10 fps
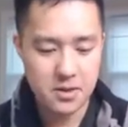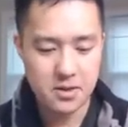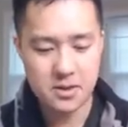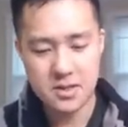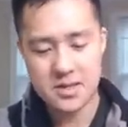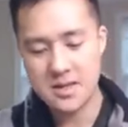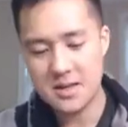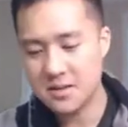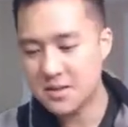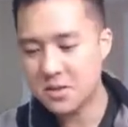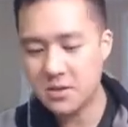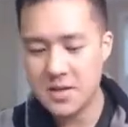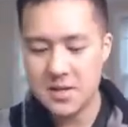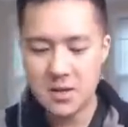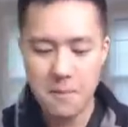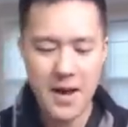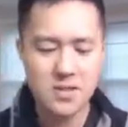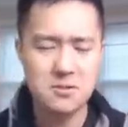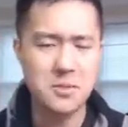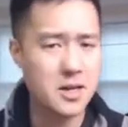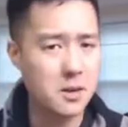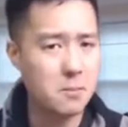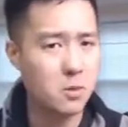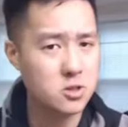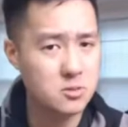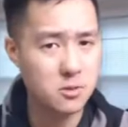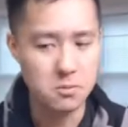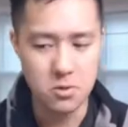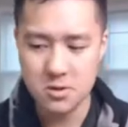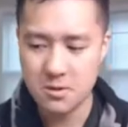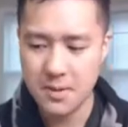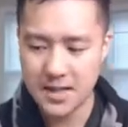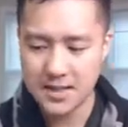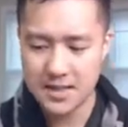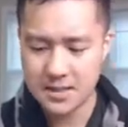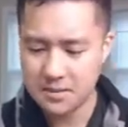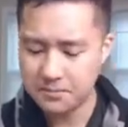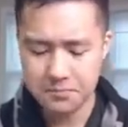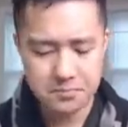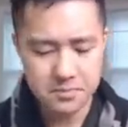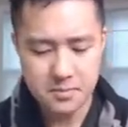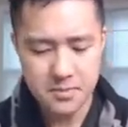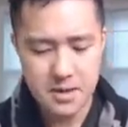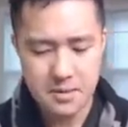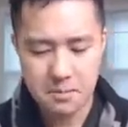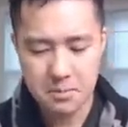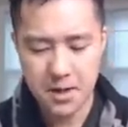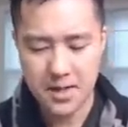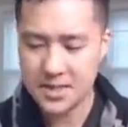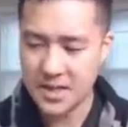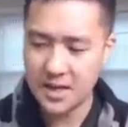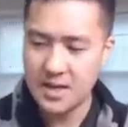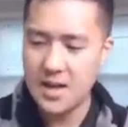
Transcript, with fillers: The, so these are packs from like multiple booster boxes but uh,